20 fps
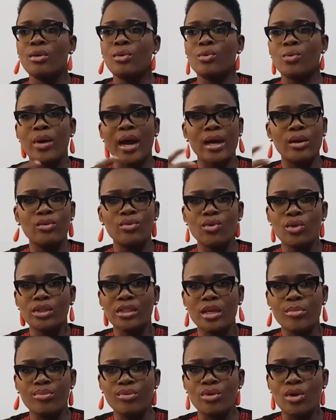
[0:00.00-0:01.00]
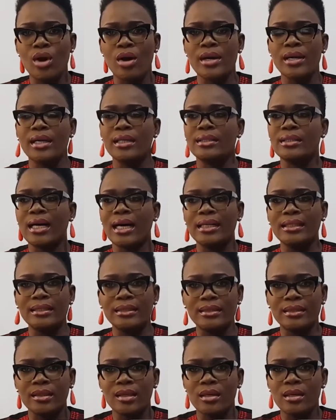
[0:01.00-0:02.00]
wrote a book on it, and
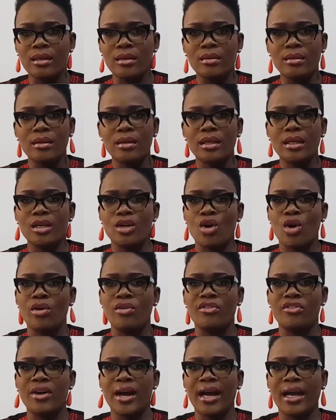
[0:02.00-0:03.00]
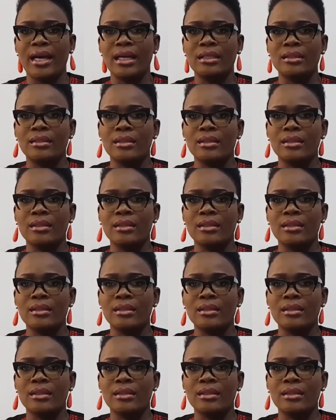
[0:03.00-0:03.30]
it caught fire.